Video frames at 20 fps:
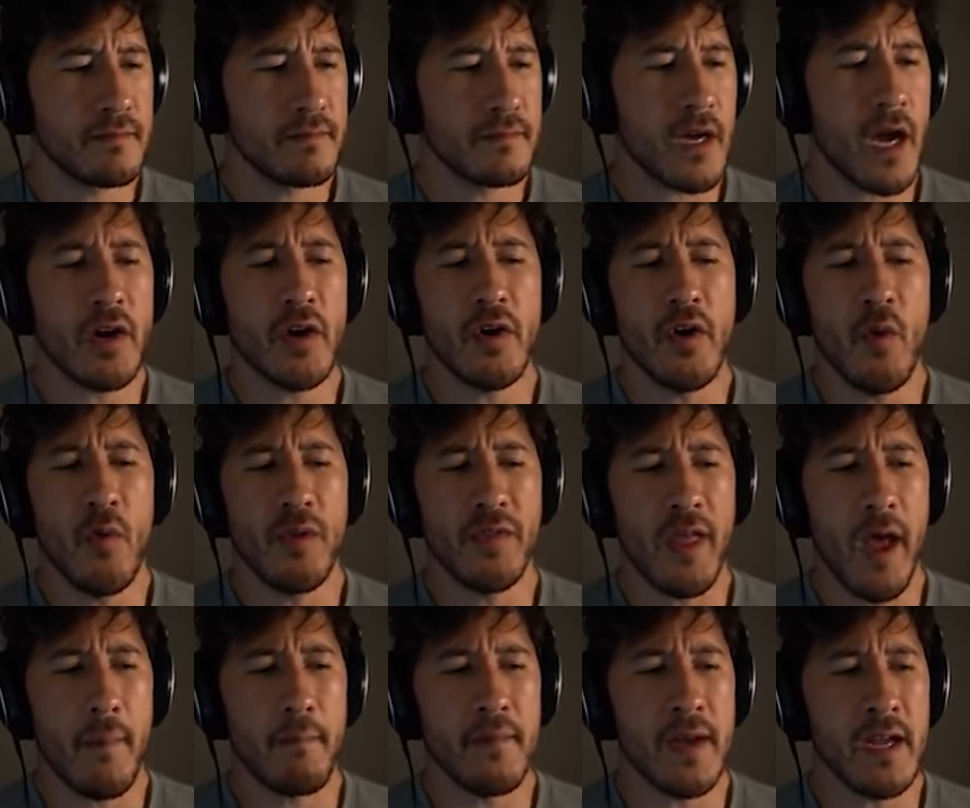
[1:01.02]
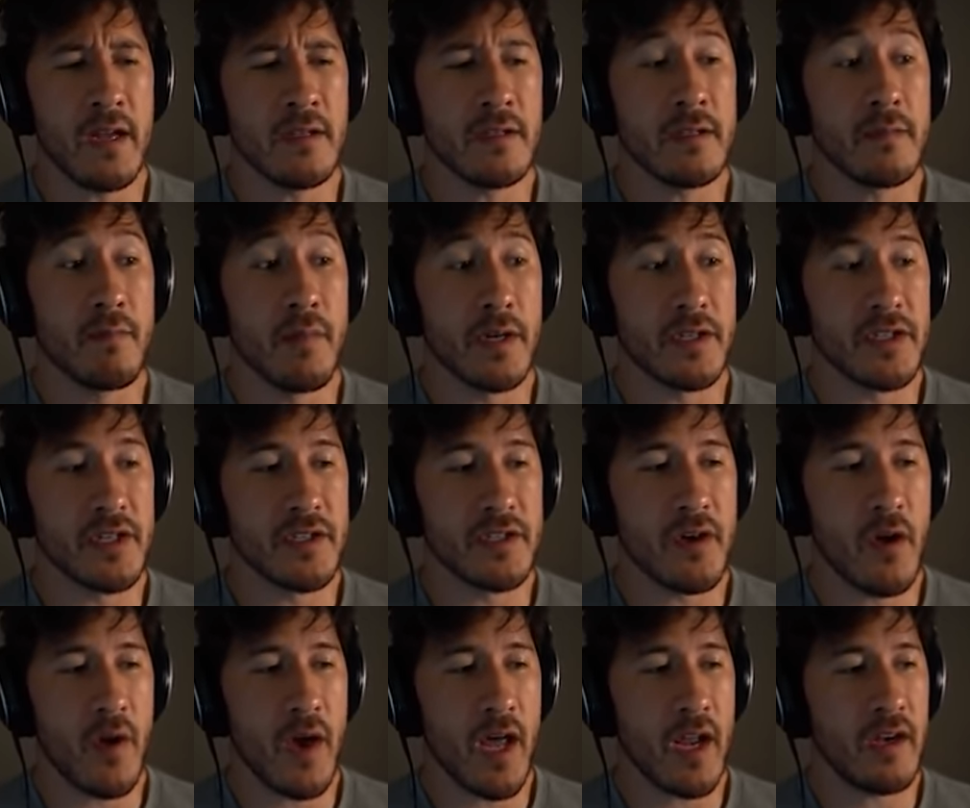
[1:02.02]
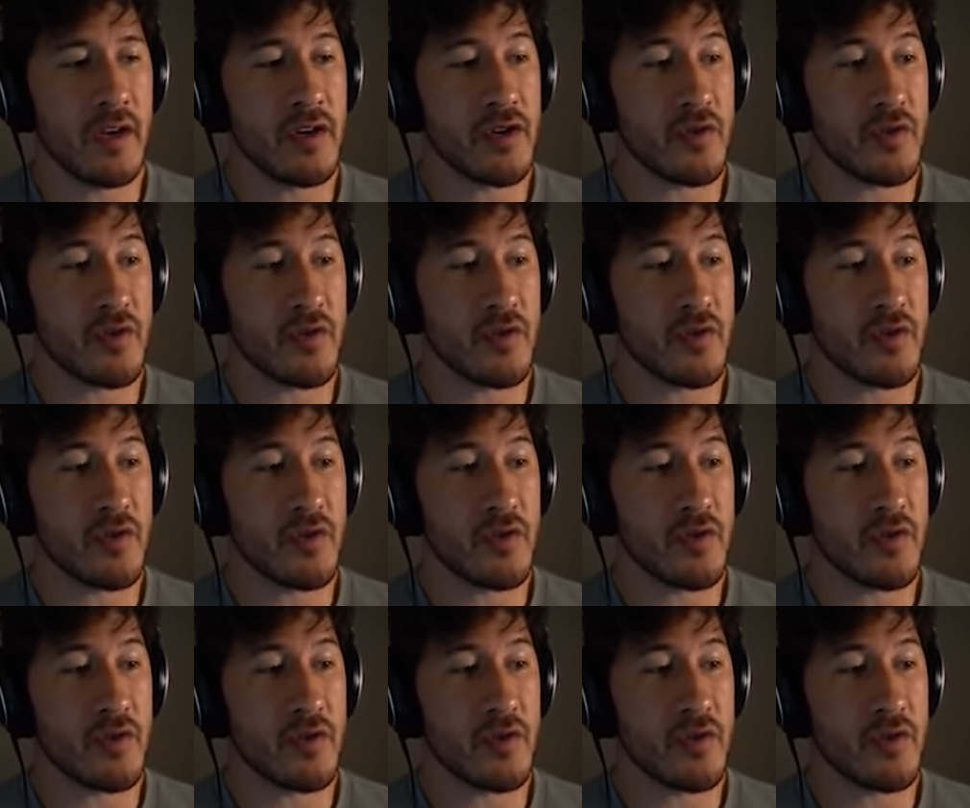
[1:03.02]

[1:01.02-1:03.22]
I don't know what that means, but just go ahead and